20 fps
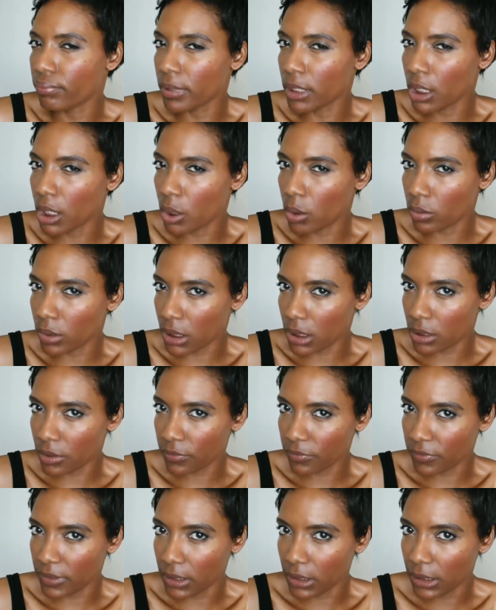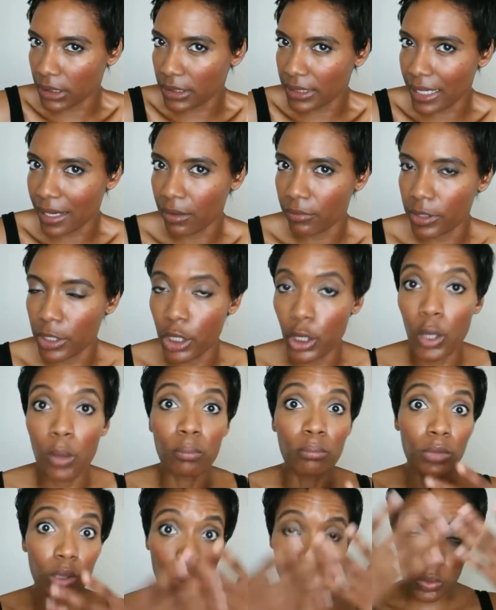bloated feeling down there.
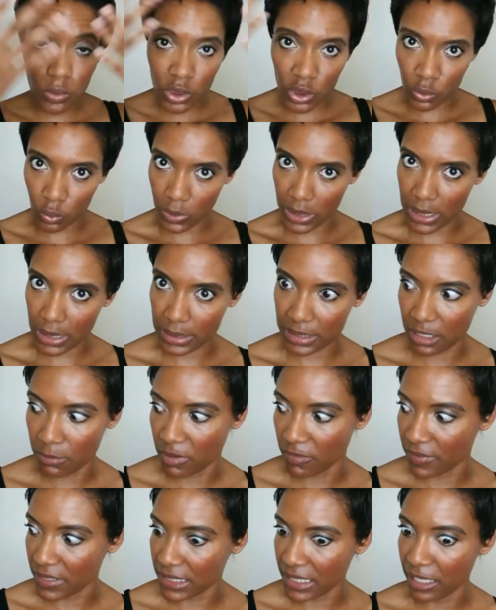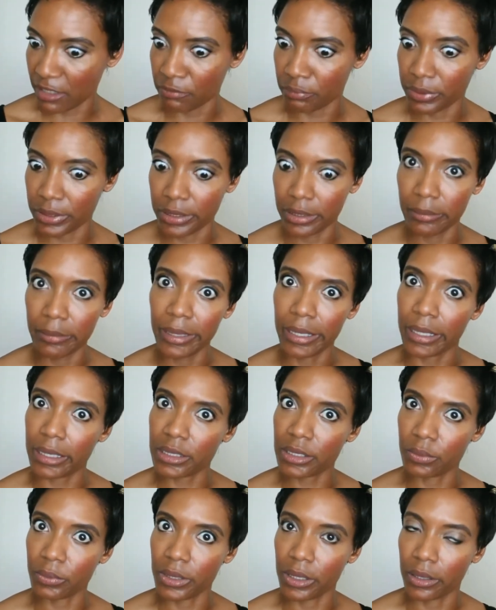Mood swings, some of us have P M
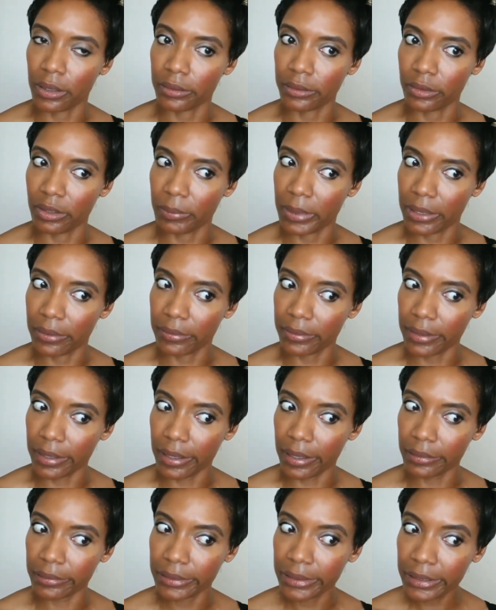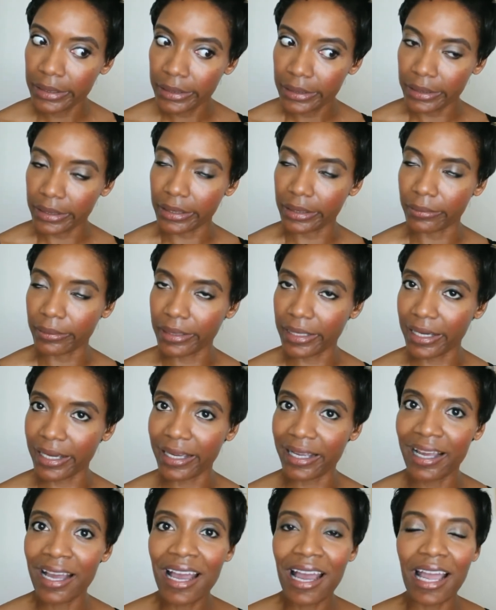S, we all know about that,
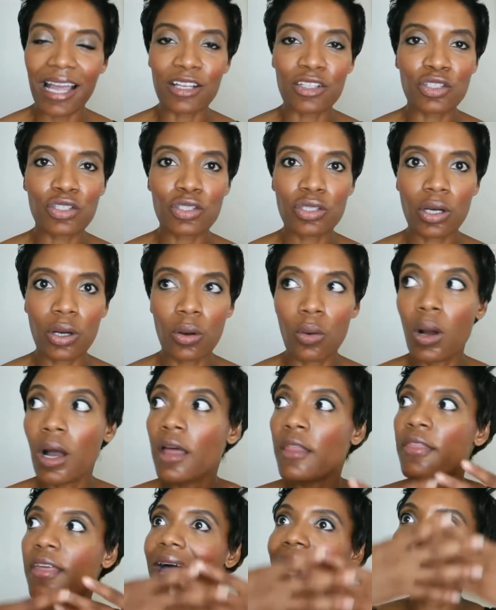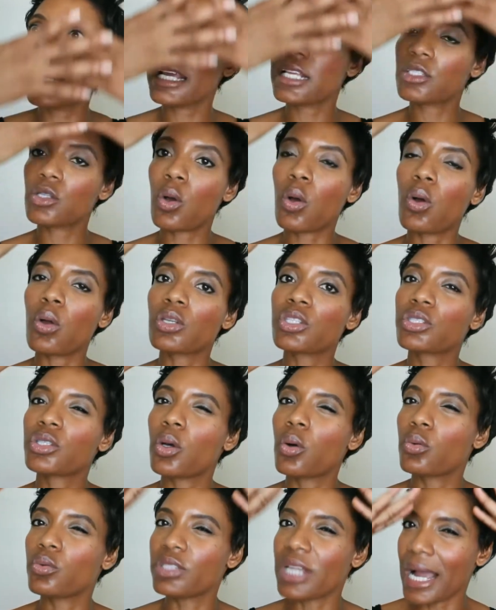okay? And so that has
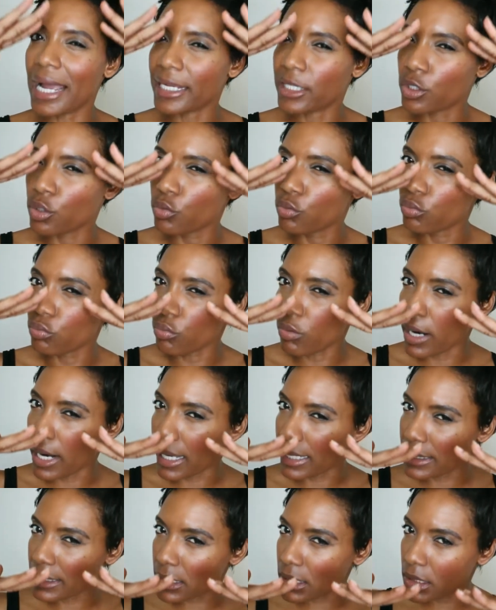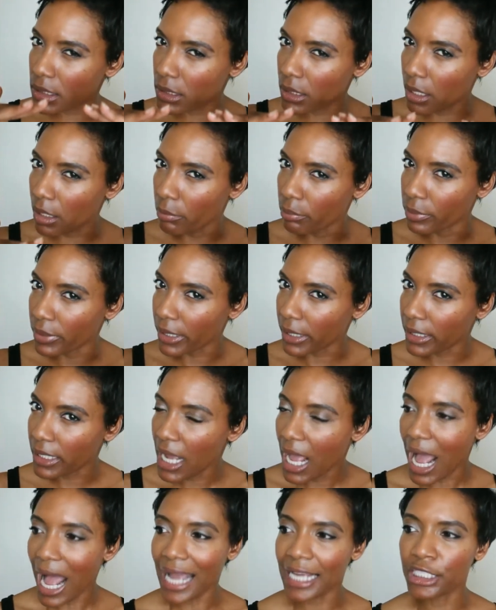also digressed a bit.
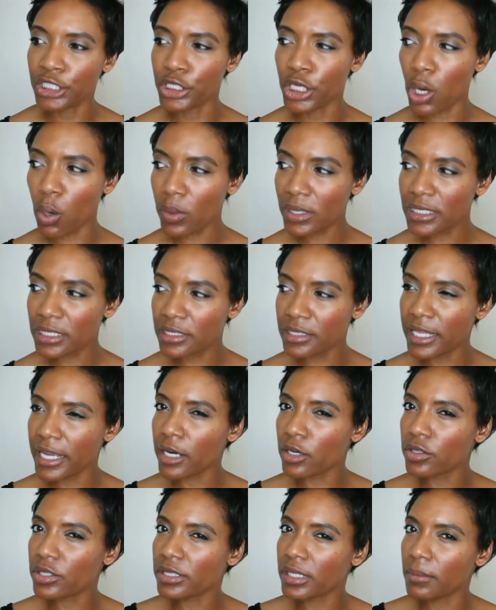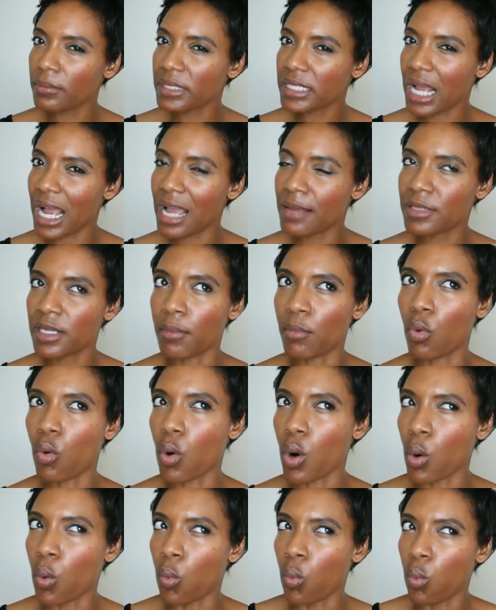I know it's there sometimes, I'm
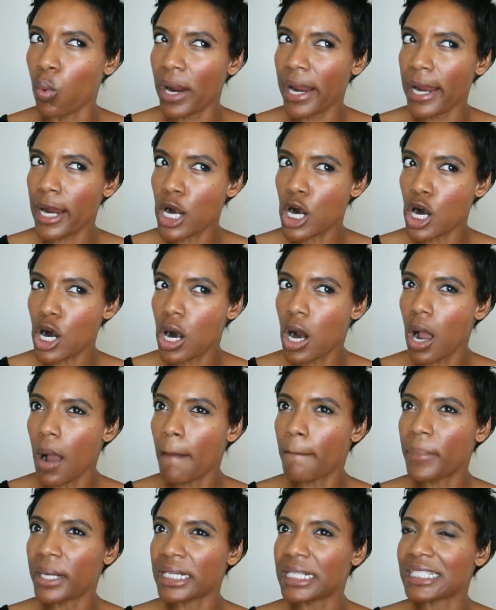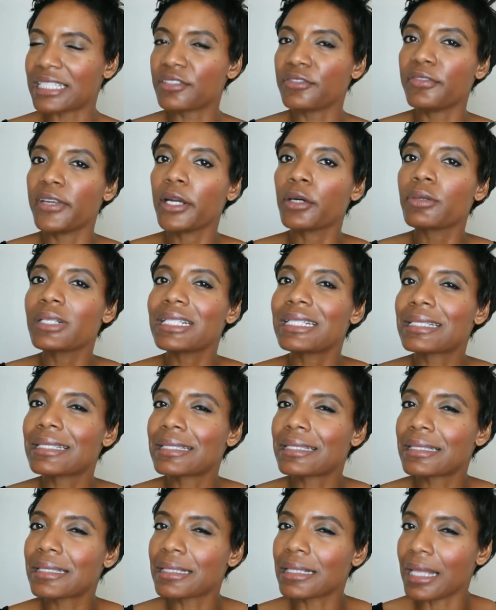more aware, but it's very
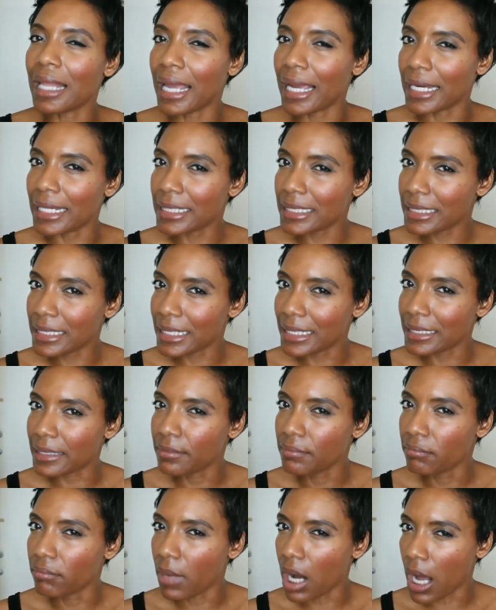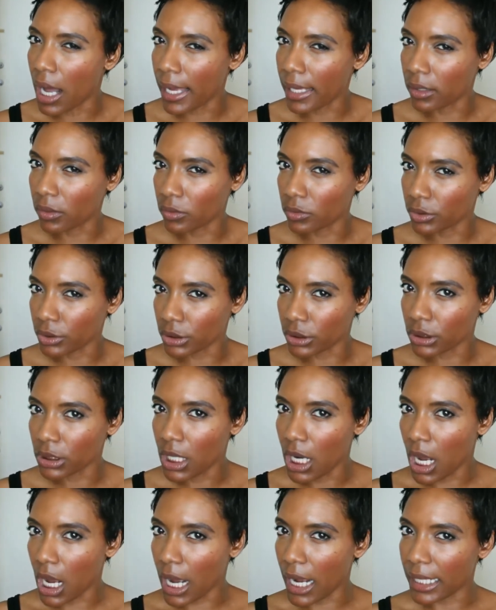slight, it's milder,
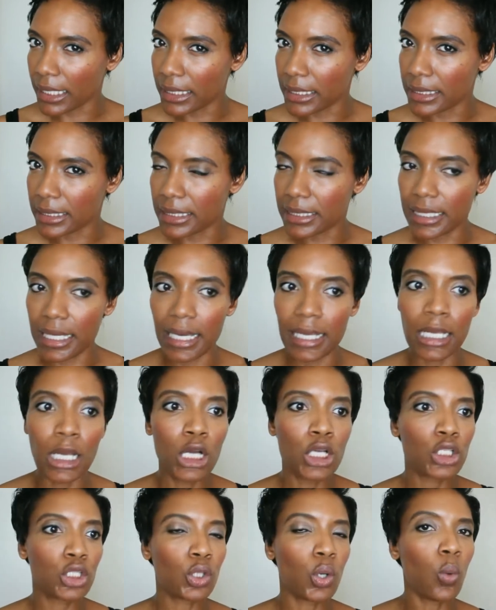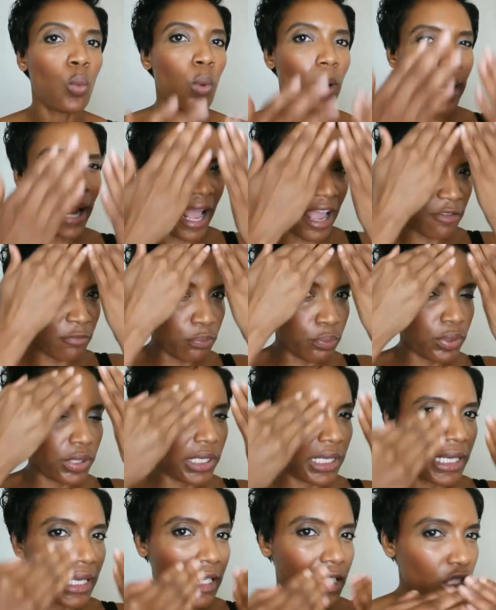I can say. So what I've put
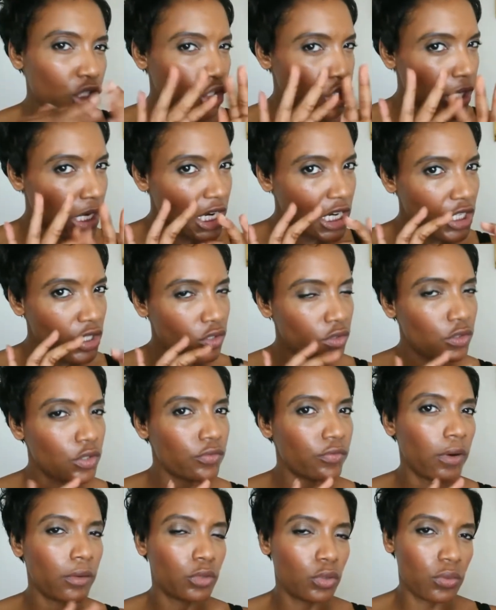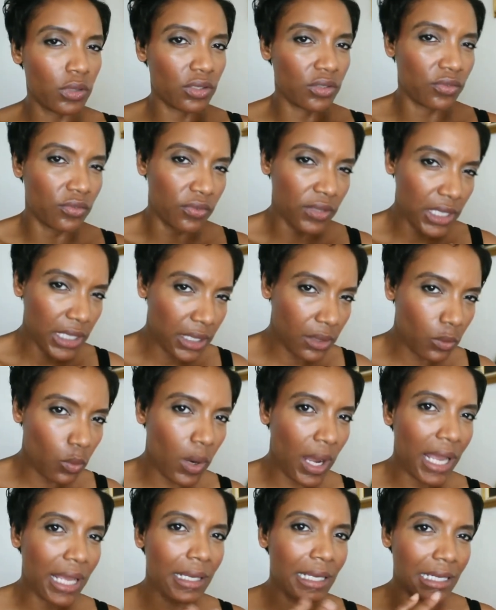in and changed for, to this vegan
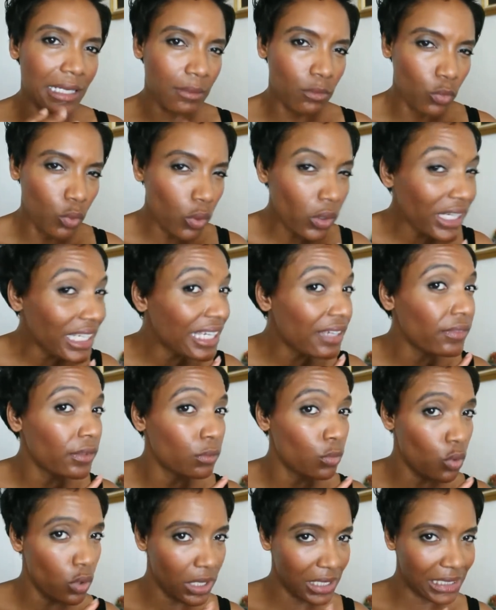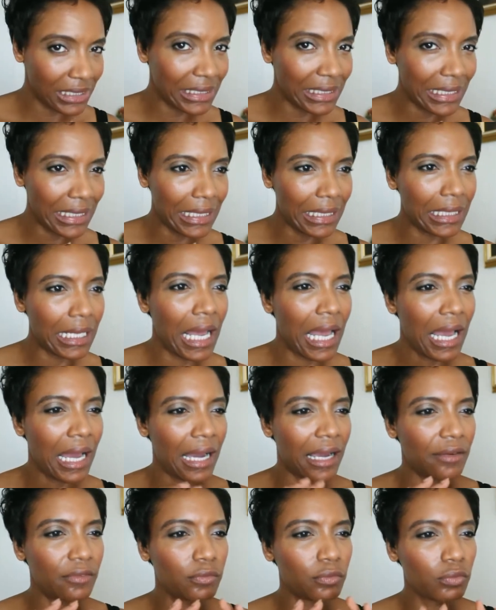way, eating more, even more clean,
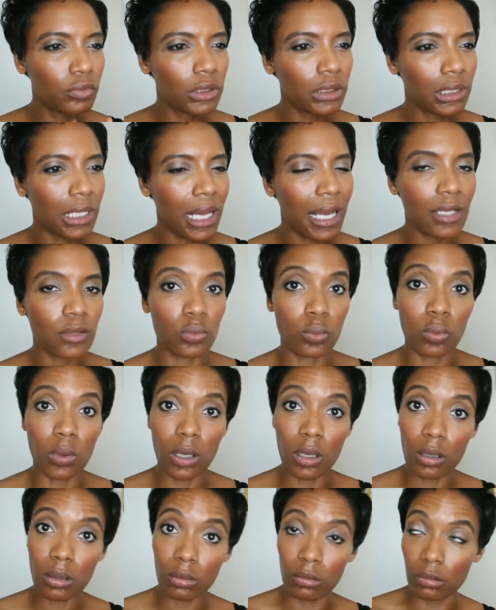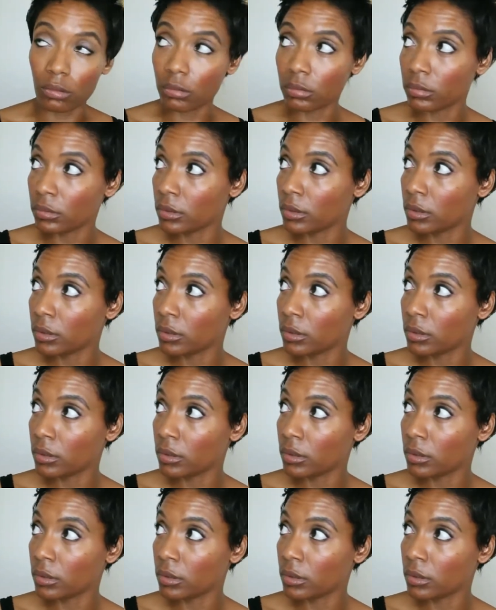I've realized, whoa,